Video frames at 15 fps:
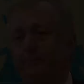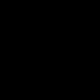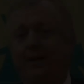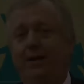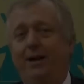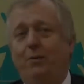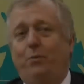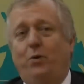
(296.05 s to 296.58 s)

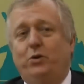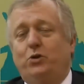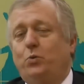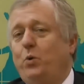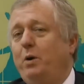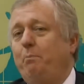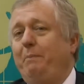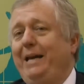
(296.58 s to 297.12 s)
A
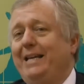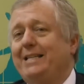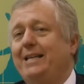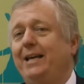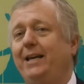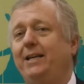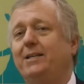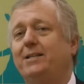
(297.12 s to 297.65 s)
one-to-one
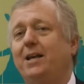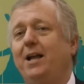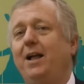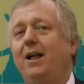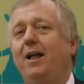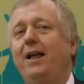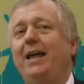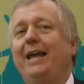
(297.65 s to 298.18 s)
meeting is
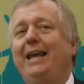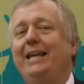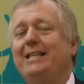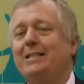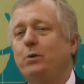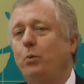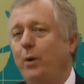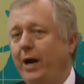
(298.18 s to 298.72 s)

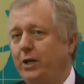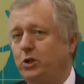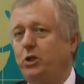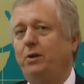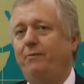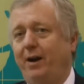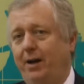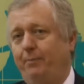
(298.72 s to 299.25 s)
the way to
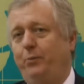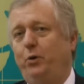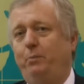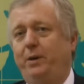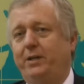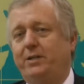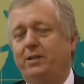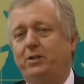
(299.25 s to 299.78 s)
develop new
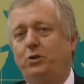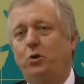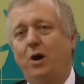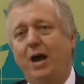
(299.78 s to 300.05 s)
business.